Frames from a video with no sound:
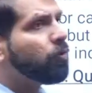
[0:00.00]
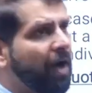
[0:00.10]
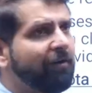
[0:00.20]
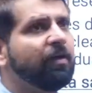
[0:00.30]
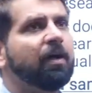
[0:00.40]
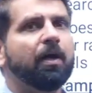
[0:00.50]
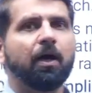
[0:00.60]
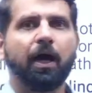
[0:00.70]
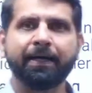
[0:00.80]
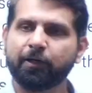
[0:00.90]
to have,
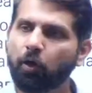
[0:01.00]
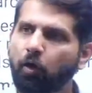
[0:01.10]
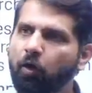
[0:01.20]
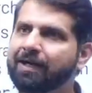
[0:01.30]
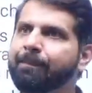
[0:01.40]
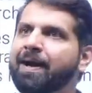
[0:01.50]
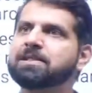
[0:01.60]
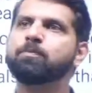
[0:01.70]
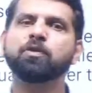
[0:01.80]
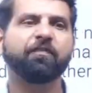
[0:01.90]
and it all depends
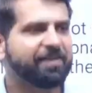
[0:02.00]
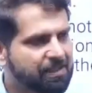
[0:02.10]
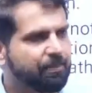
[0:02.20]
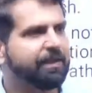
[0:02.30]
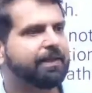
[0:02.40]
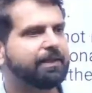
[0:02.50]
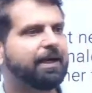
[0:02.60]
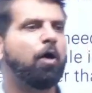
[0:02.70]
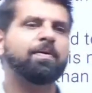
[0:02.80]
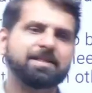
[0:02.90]
upon the feasibility, that
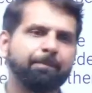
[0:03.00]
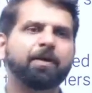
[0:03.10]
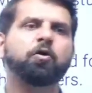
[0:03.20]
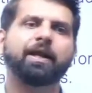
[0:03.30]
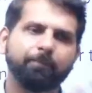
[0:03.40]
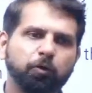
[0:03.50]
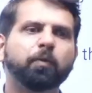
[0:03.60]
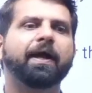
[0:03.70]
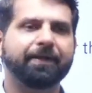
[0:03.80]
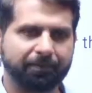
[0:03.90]
how much sample you are able to
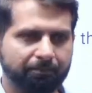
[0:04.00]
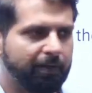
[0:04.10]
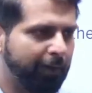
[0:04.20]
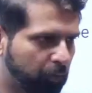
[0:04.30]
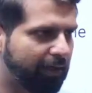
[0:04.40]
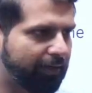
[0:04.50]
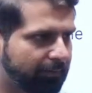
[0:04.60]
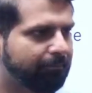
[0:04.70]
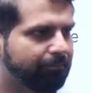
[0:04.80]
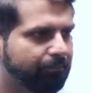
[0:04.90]
get into that.
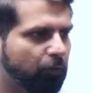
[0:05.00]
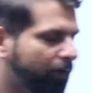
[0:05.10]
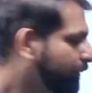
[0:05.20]
Okay.